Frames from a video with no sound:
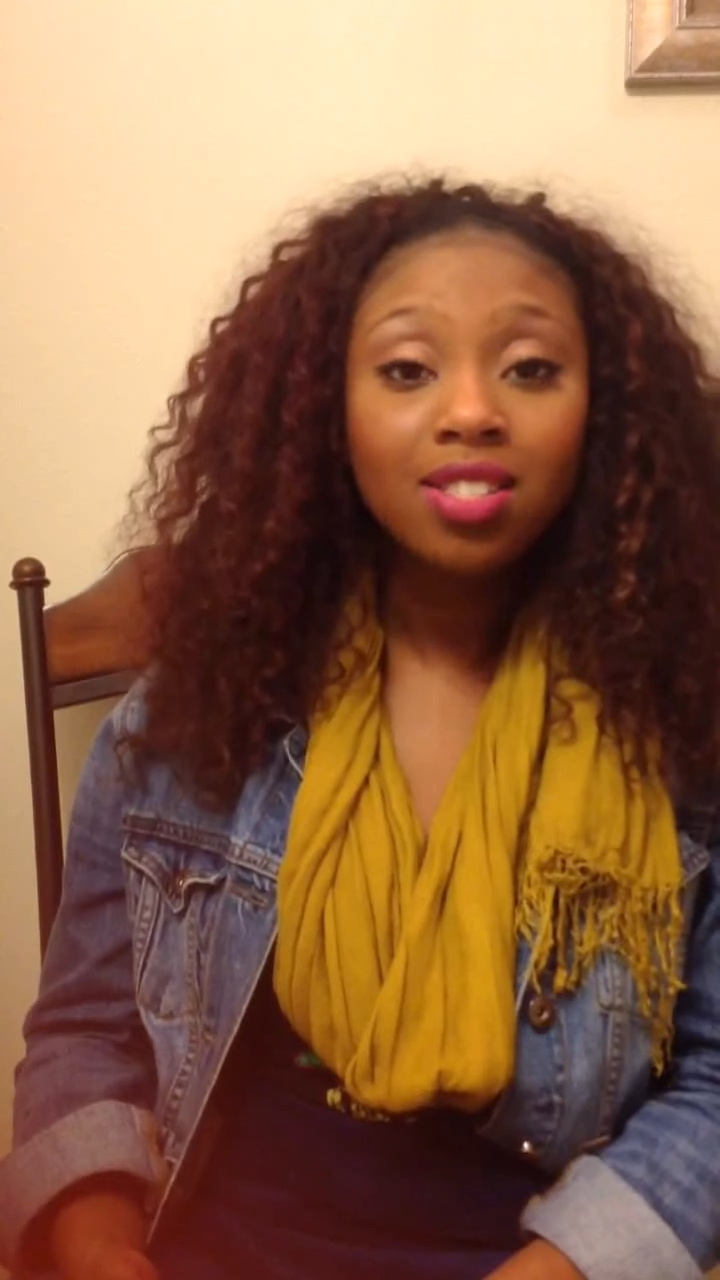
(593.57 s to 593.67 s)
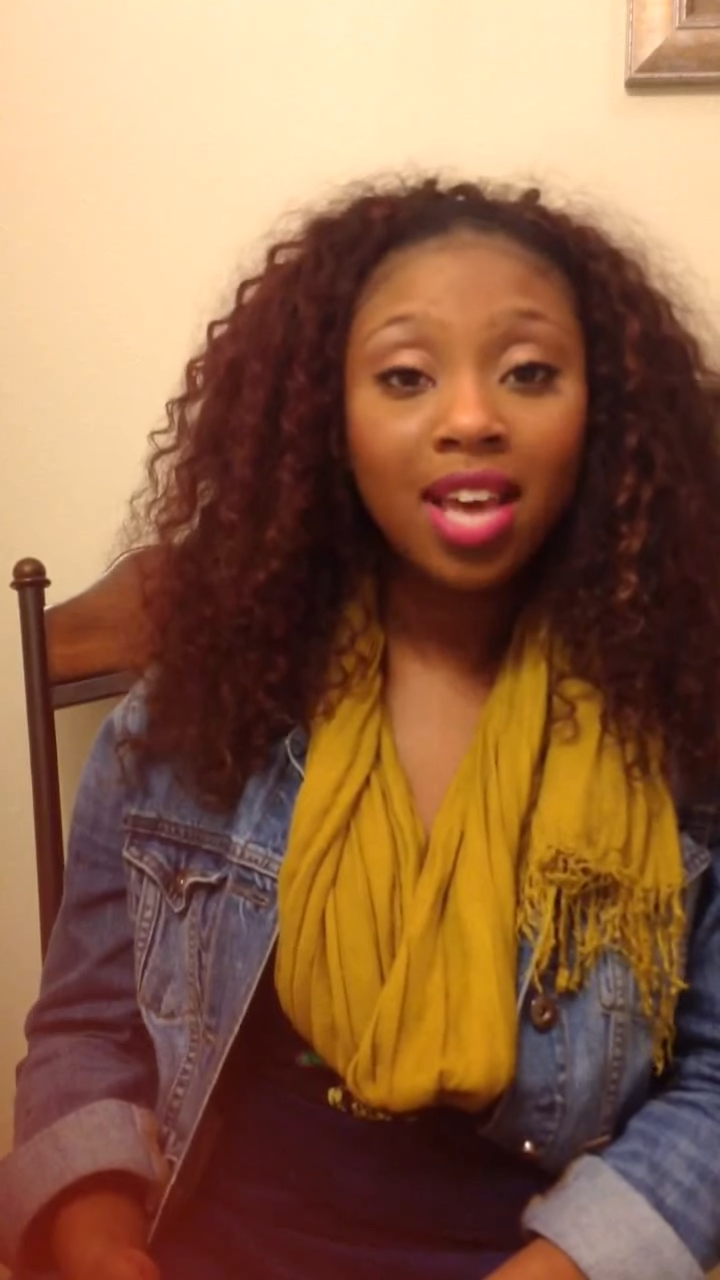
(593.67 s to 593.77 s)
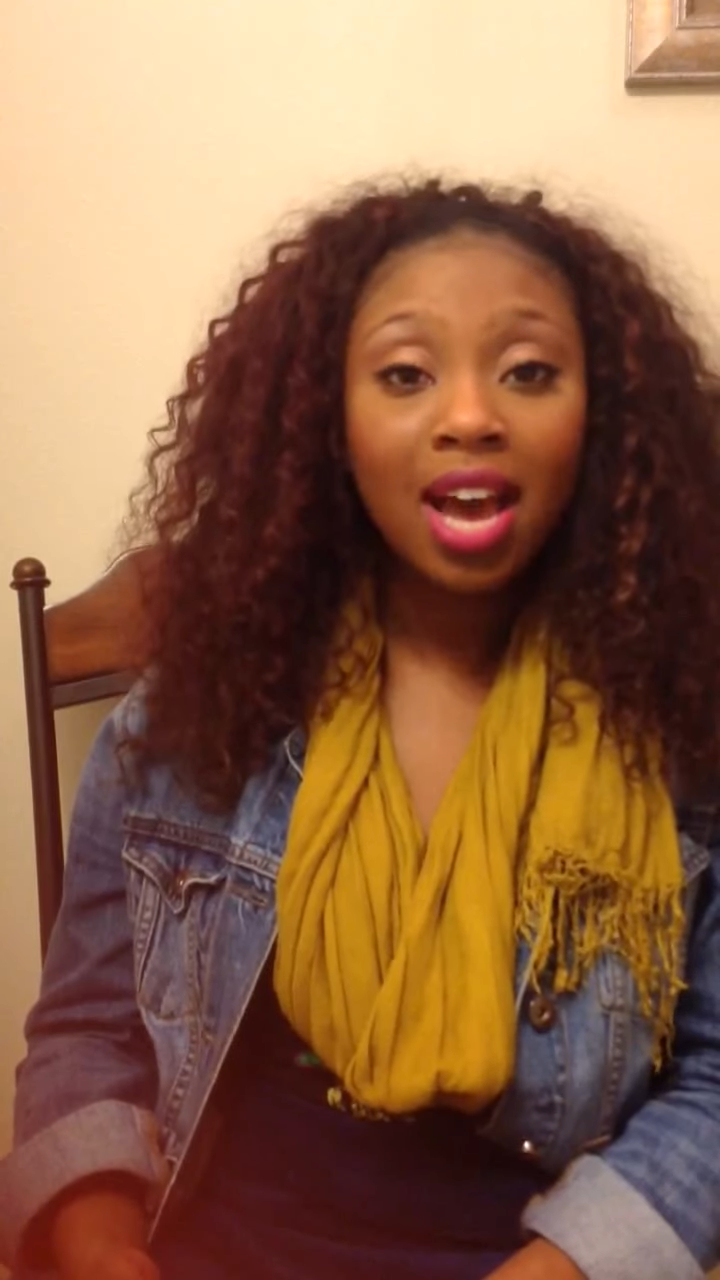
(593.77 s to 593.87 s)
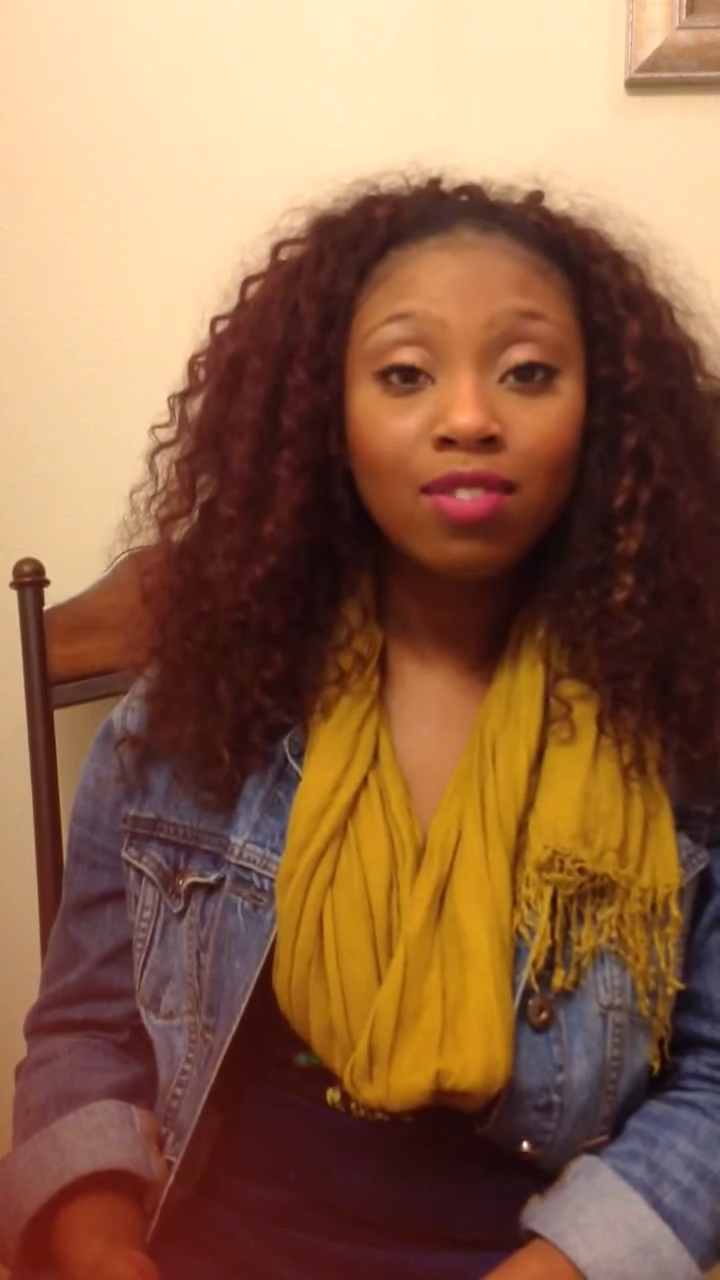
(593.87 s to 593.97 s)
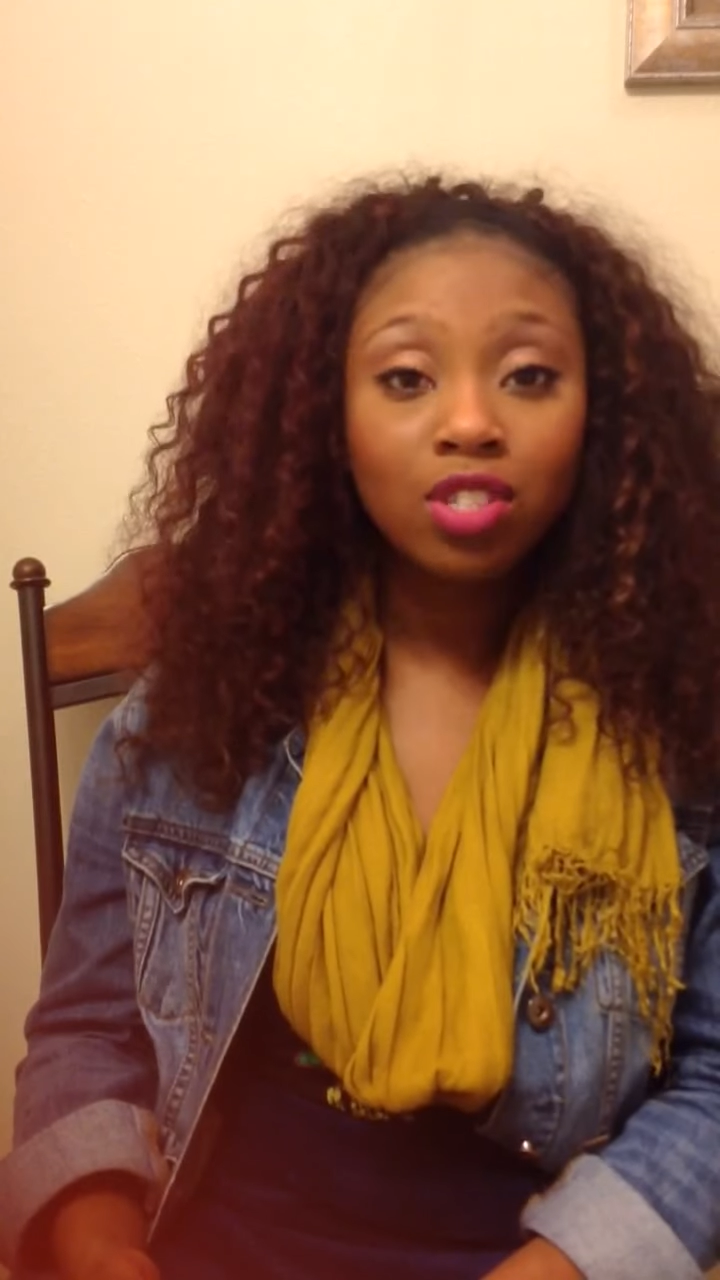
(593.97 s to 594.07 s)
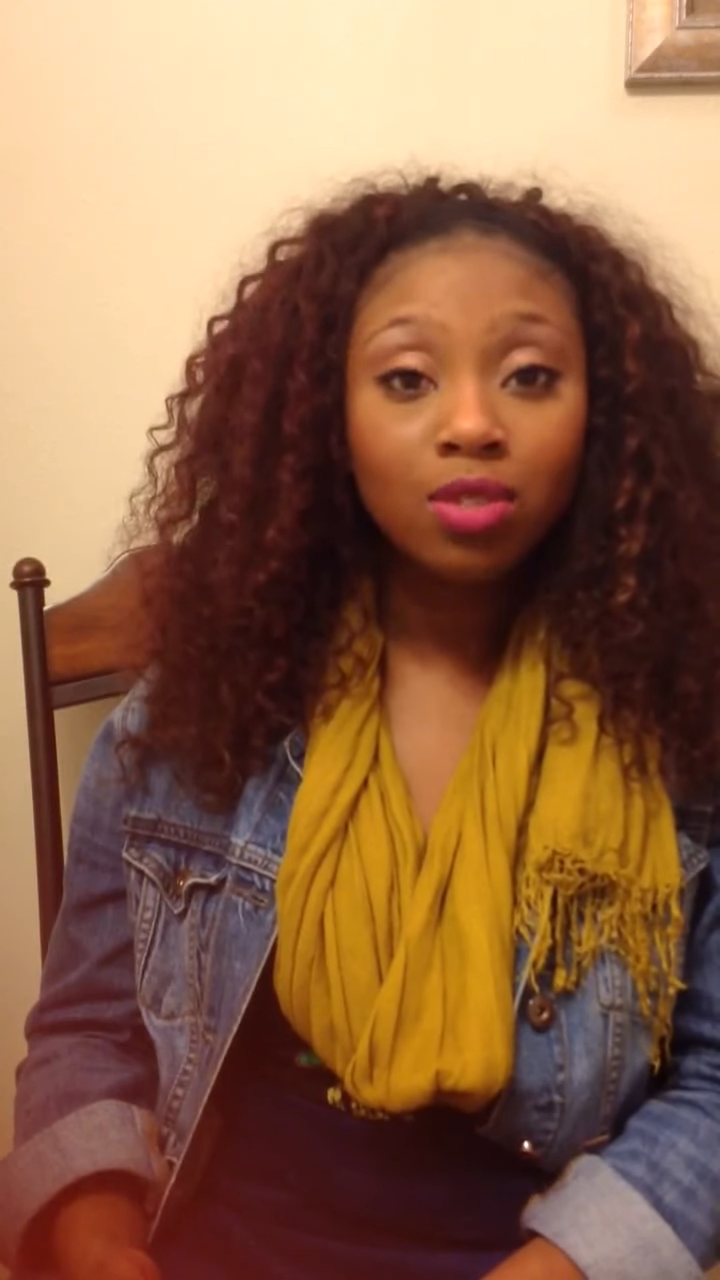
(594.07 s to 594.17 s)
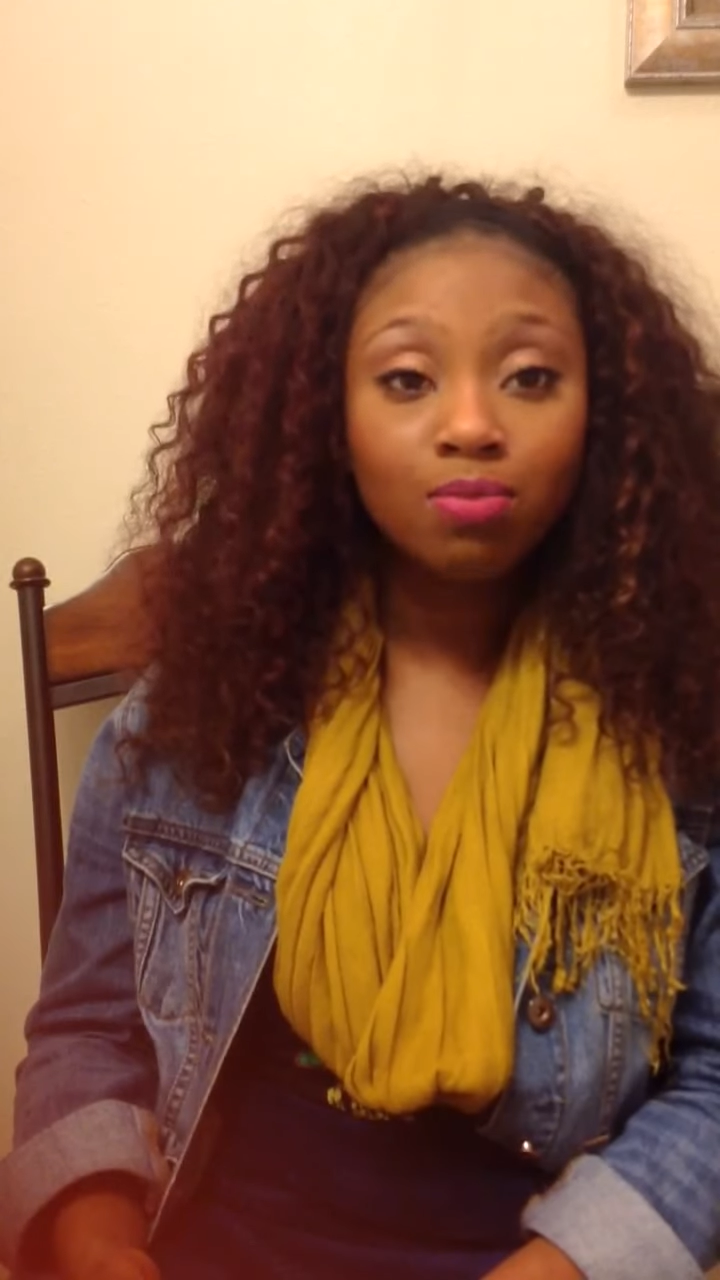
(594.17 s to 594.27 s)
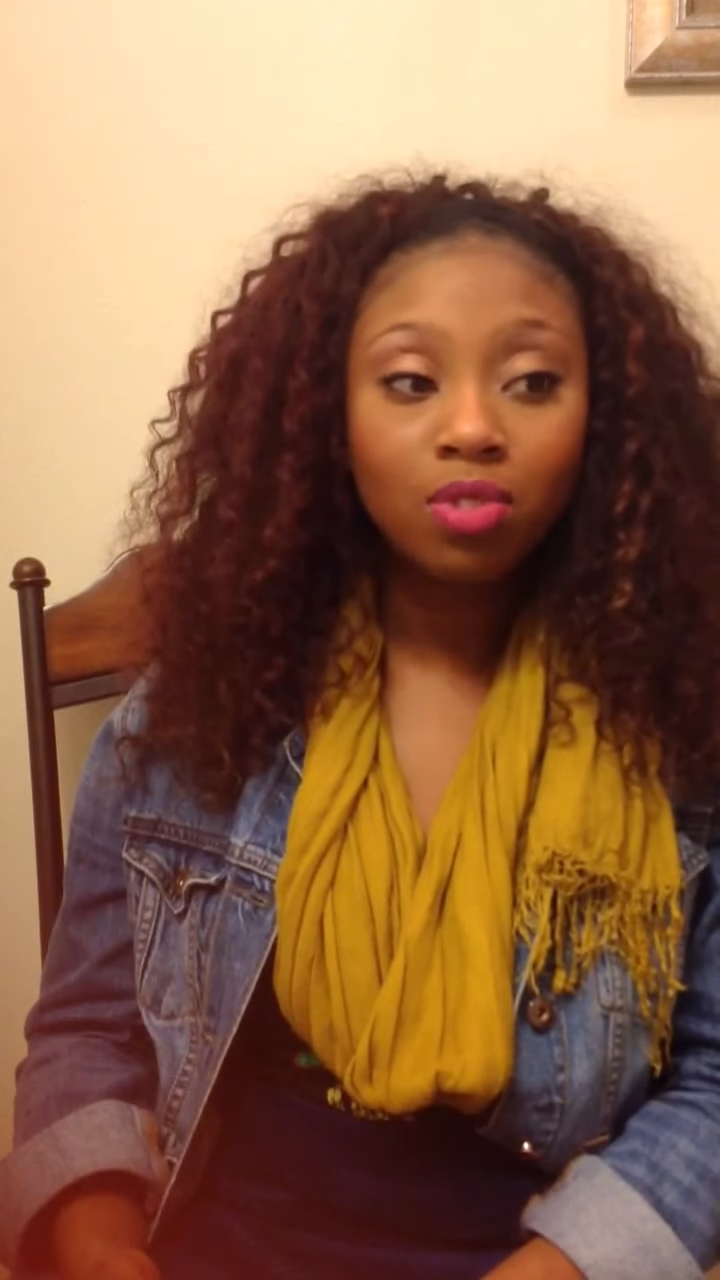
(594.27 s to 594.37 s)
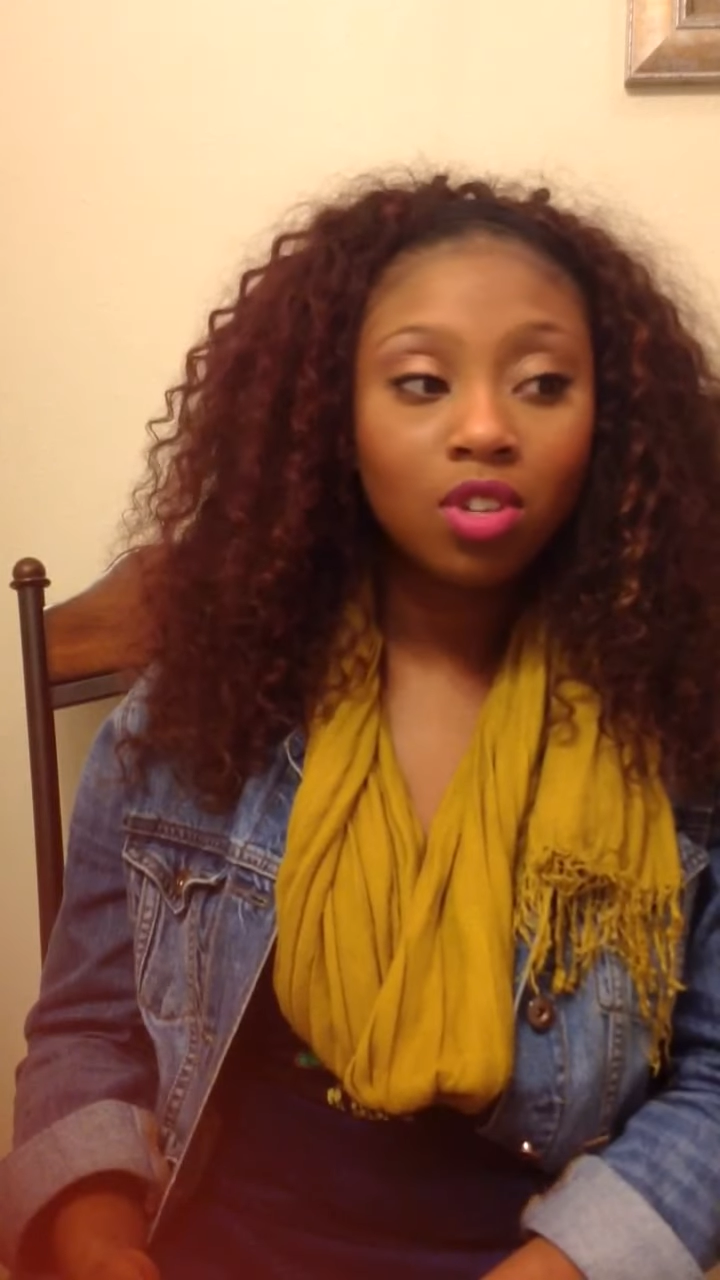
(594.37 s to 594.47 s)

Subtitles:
they have to